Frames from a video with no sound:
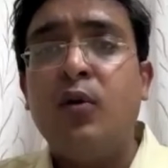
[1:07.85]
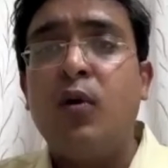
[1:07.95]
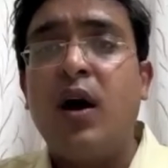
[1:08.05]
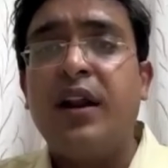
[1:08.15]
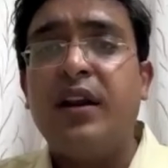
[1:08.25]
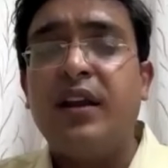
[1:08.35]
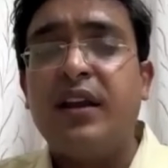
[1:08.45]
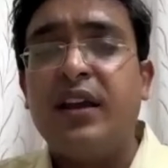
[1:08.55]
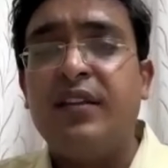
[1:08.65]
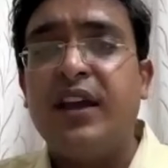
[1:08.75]
who are
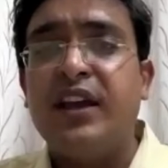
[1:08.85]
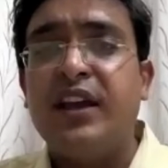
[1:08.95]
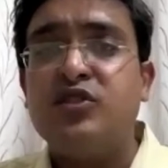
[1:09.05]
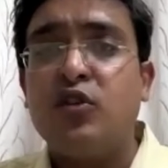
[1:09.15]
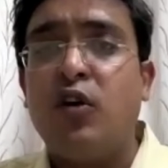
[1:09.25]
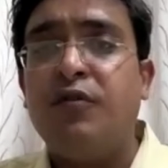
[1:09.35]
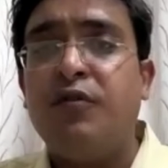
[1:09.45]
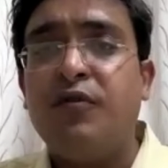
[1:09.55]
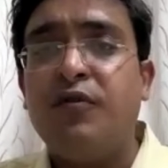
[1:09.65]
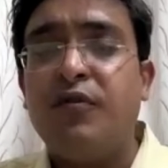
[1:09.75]
in the age of
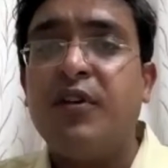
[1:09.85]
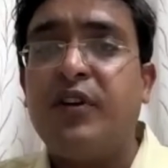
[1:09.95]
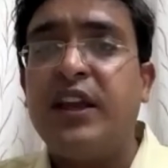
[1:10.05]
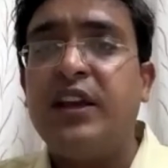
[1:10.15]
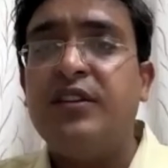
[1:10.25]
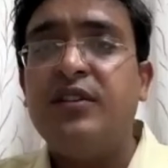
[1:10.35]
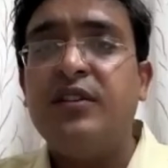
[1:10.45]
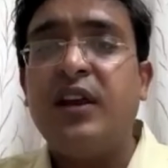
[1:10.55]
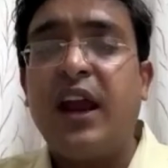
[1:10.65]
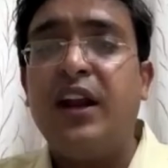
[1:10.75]

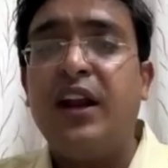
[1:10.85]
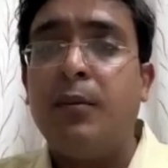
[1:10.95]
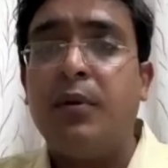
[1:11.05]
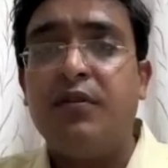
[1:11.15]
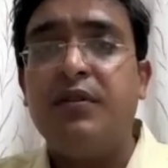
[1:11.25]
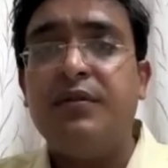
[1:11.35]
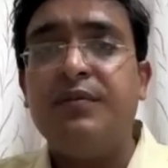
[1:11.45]
50s and above.